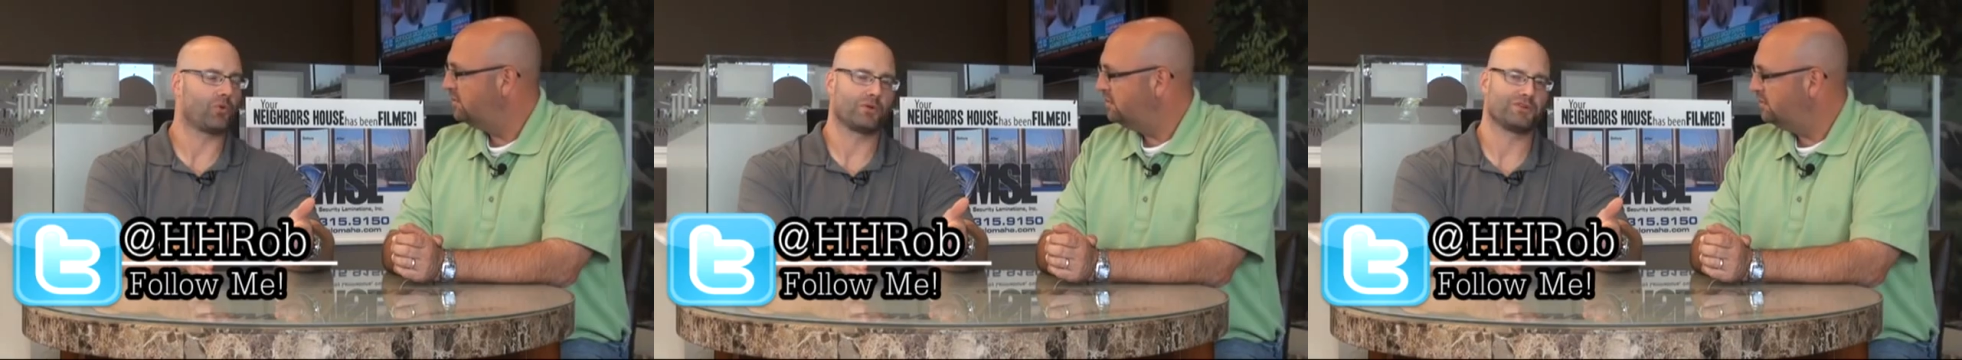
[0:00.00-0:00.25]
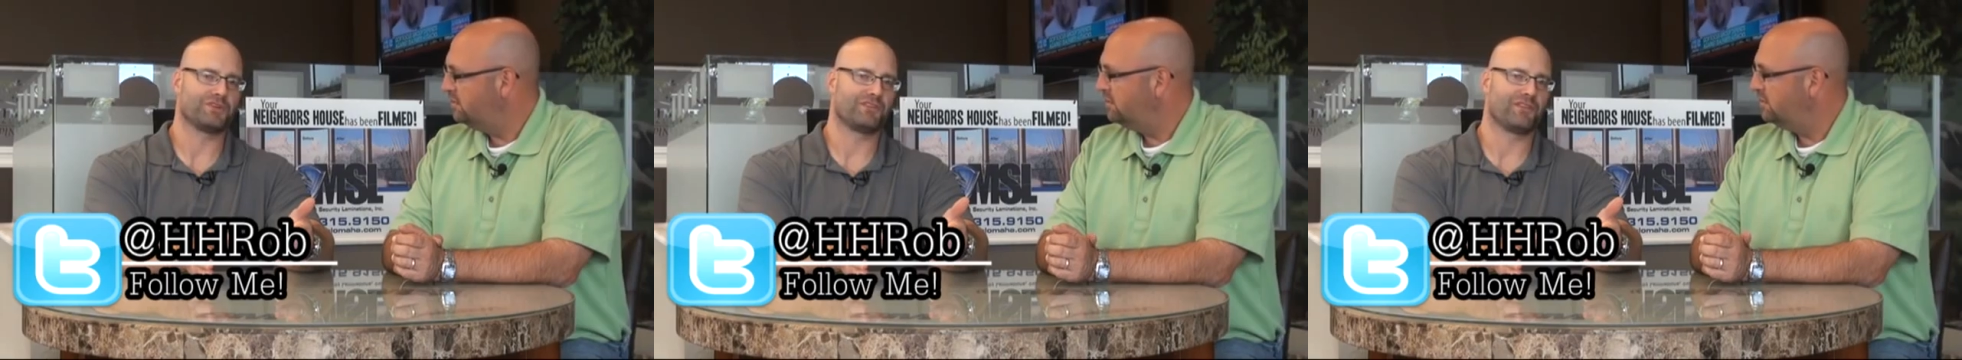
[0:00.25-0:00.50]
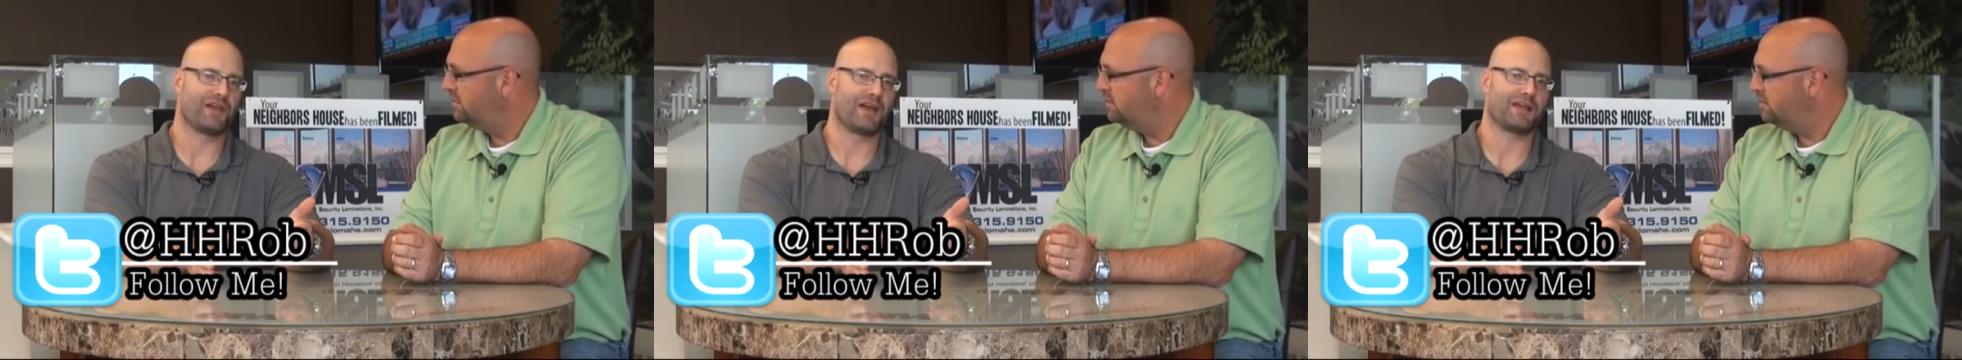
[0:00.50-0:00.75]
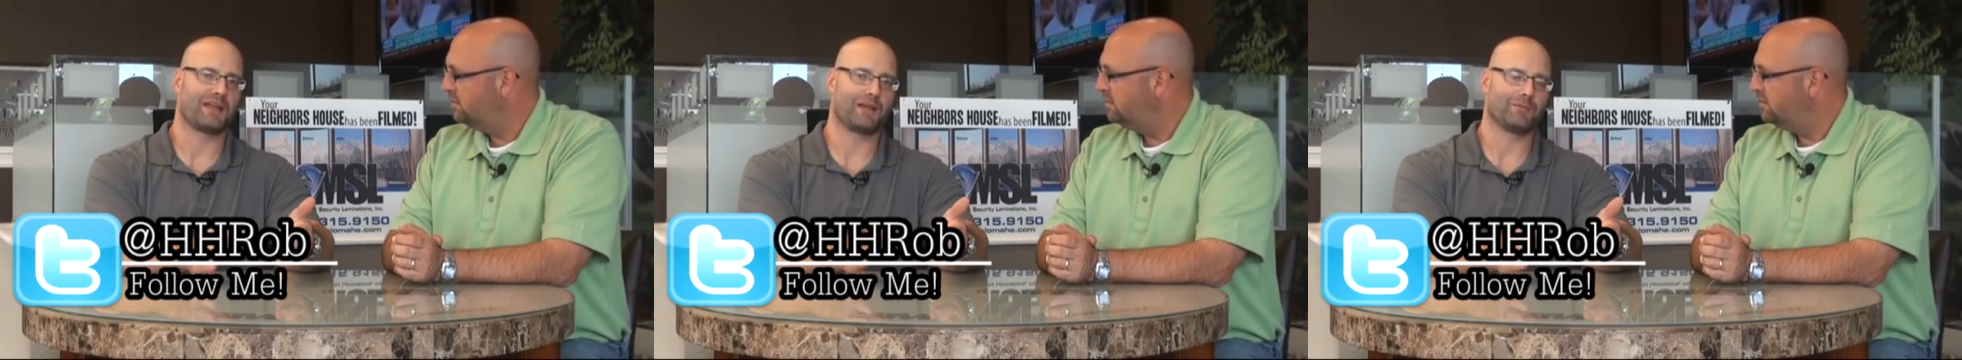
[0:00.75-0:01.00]
Speaker 1: portions of
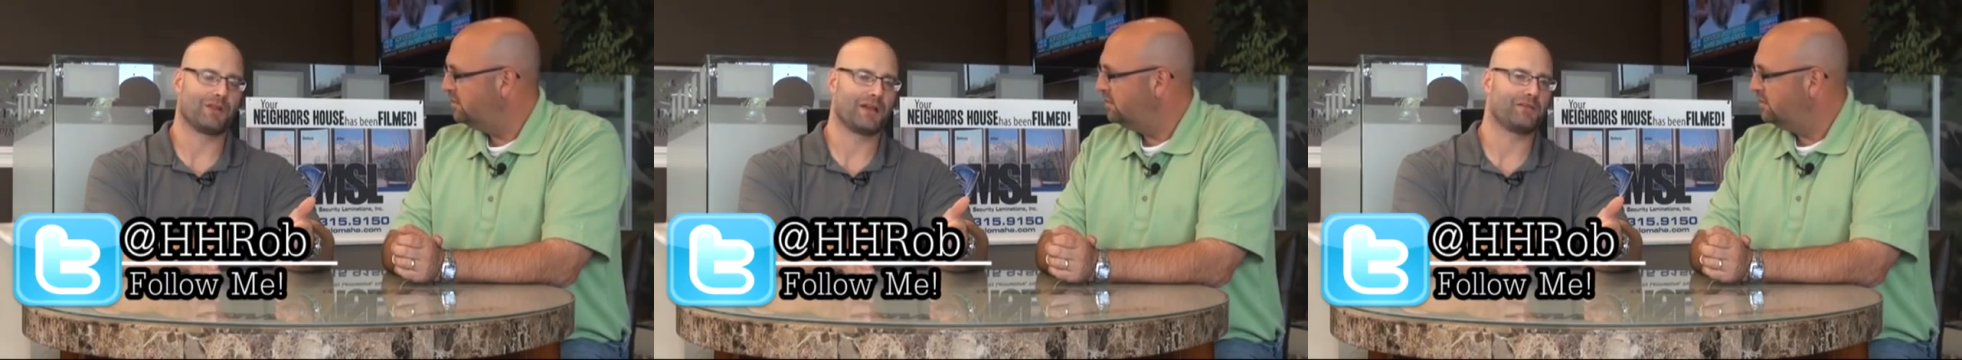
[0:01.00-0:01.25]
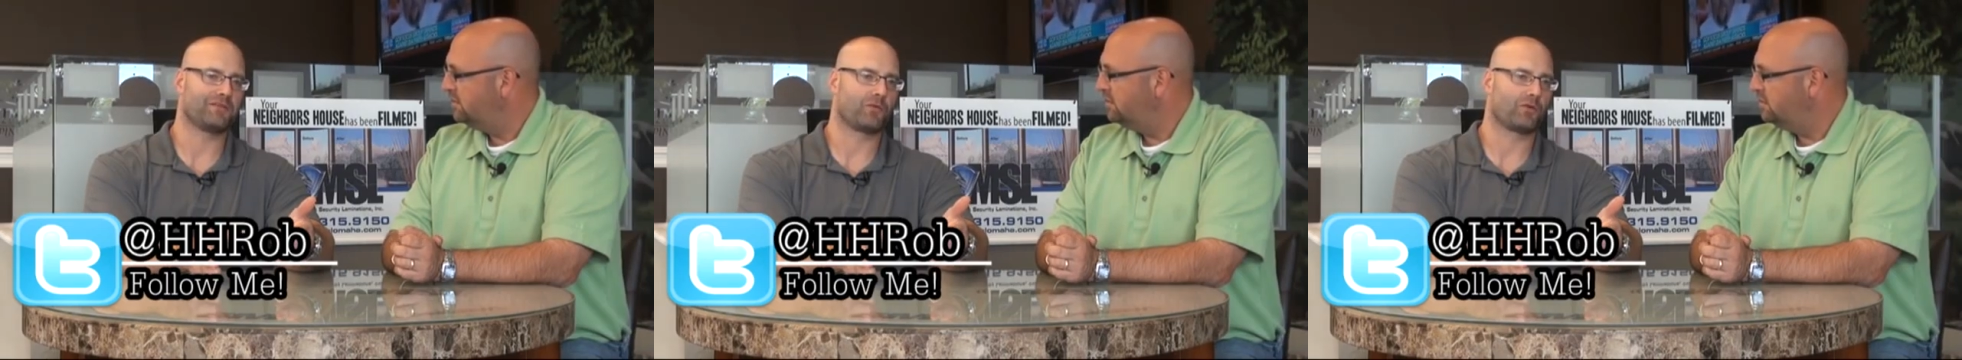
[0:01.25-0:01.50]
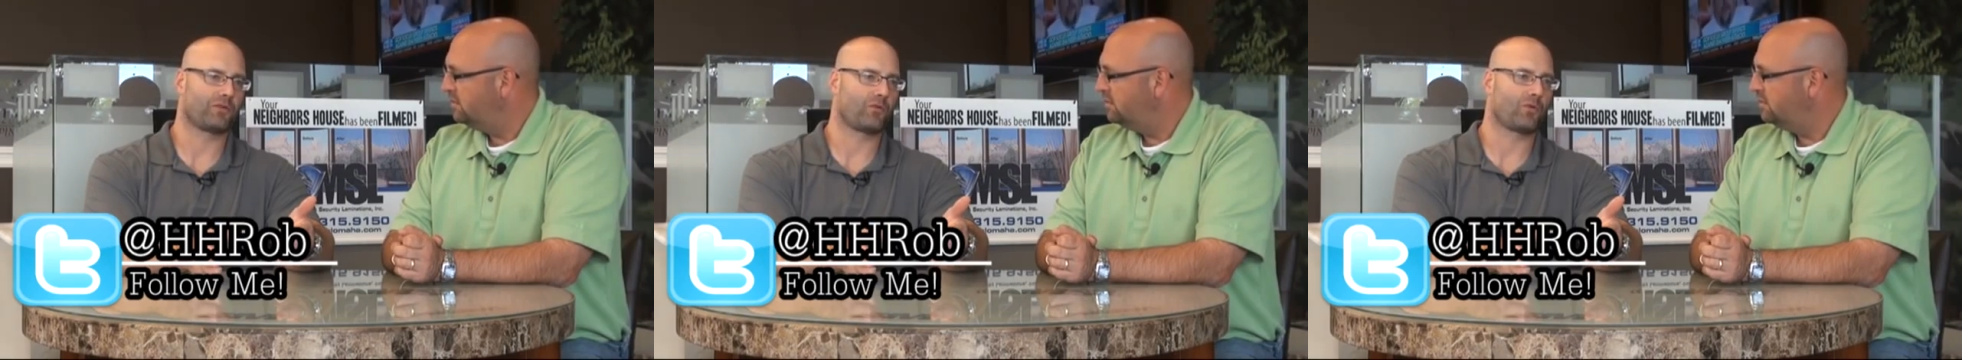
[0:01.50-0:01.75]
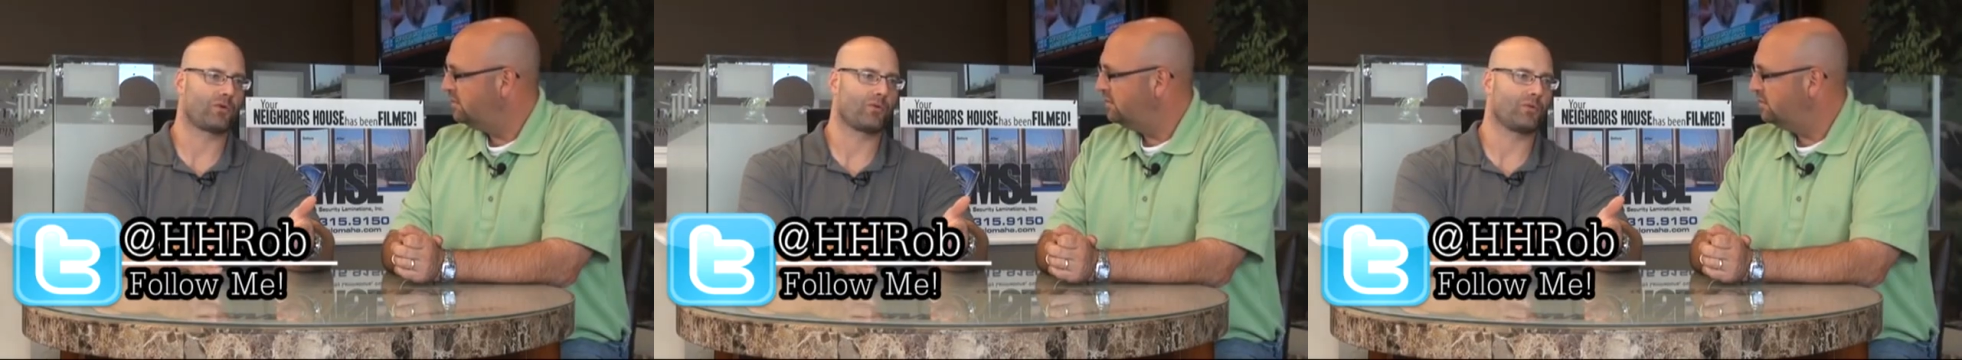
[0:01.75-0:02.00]
that game, late fourth
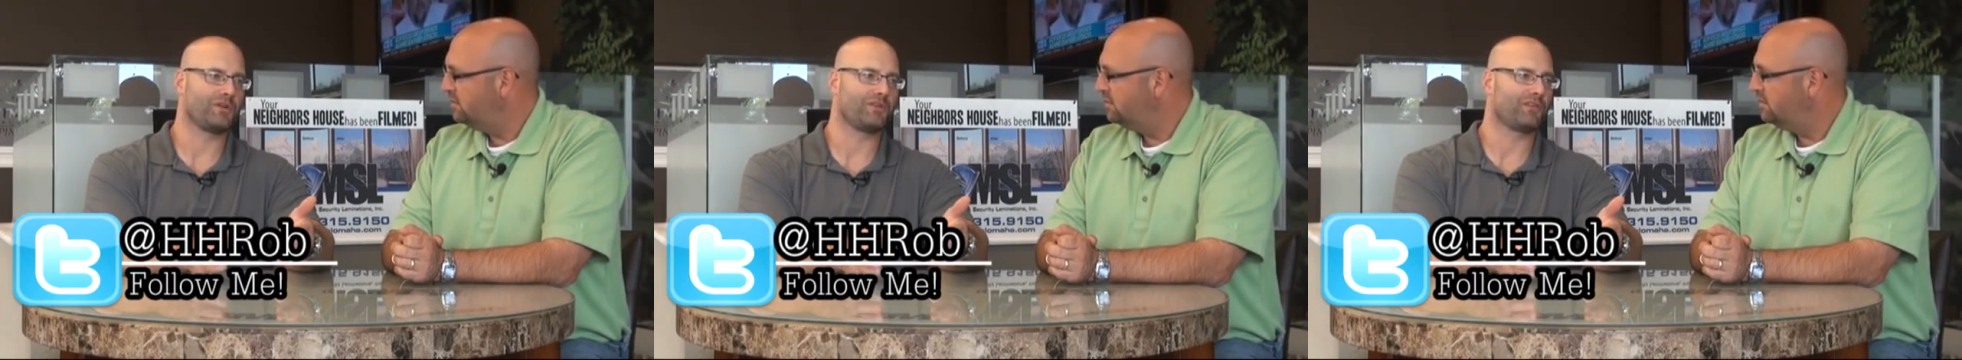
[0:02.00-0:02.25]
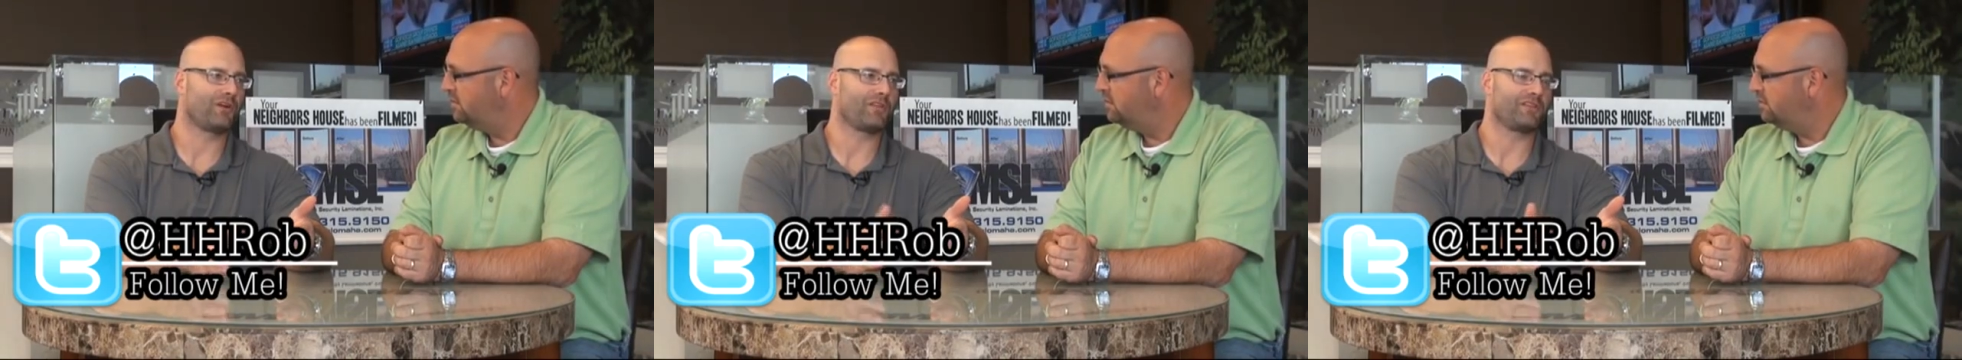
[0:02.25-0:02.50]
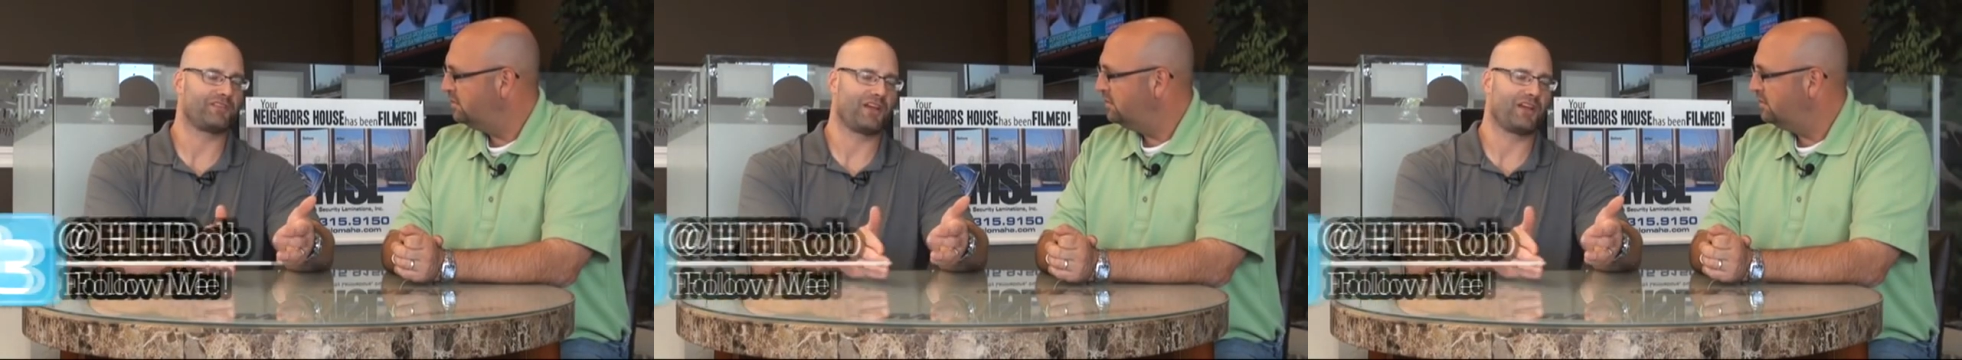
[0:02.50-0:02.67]
quarter, when you saw the